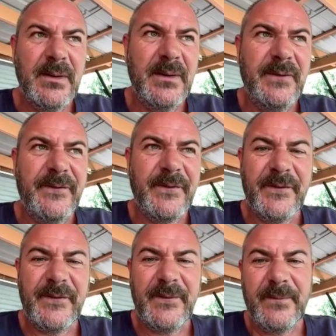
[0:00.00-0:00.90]

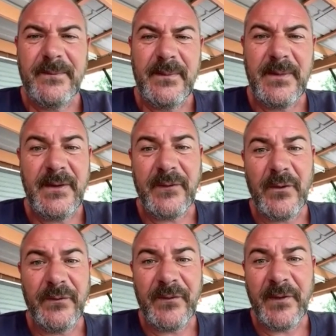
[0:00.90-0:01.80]
It's
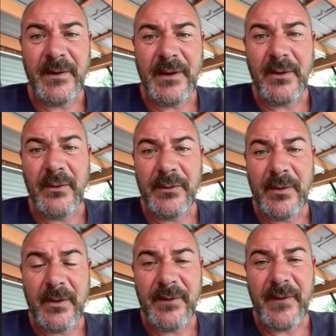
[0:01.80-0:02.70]
constantly
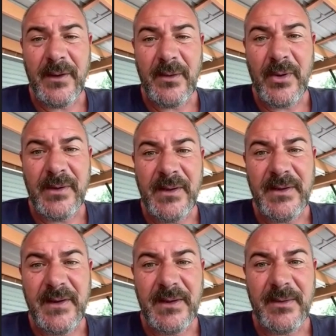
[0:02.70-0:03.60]
on. I think I might
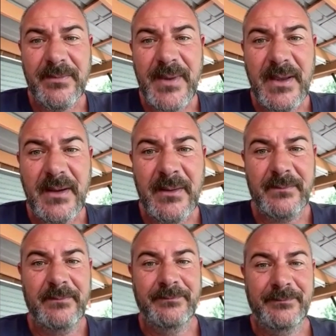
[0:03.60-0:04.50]
need to get a bigger
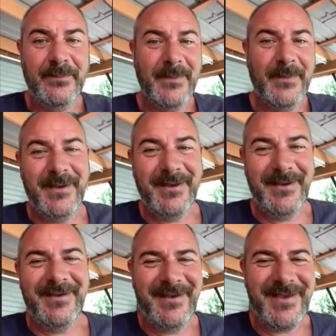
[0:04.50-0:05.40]

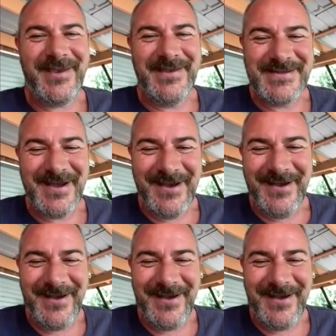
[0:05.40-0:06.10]
heater